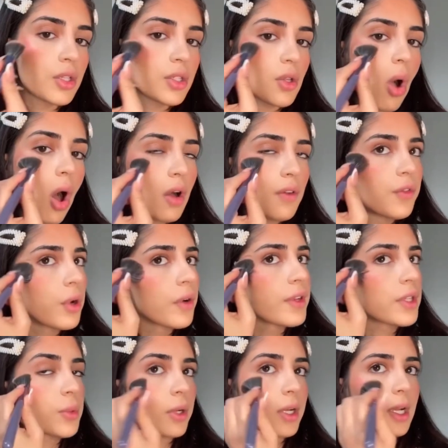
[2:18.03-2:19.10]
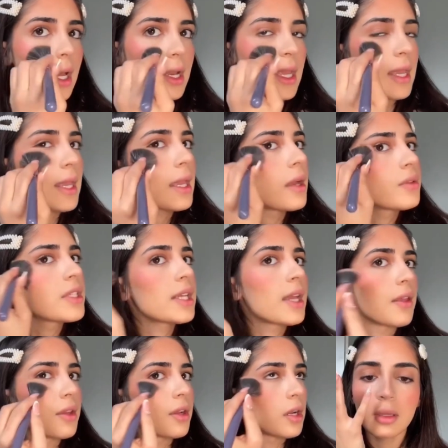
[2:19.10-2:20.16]
So all four of us were kind of hanging out
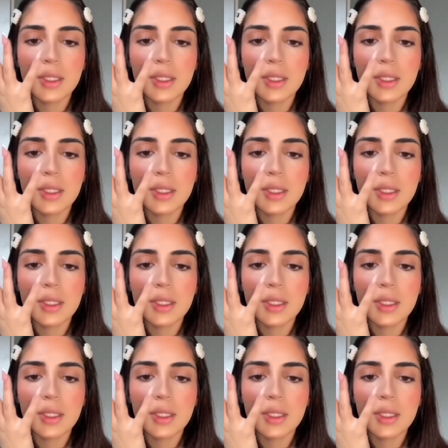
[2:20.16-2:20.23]
together.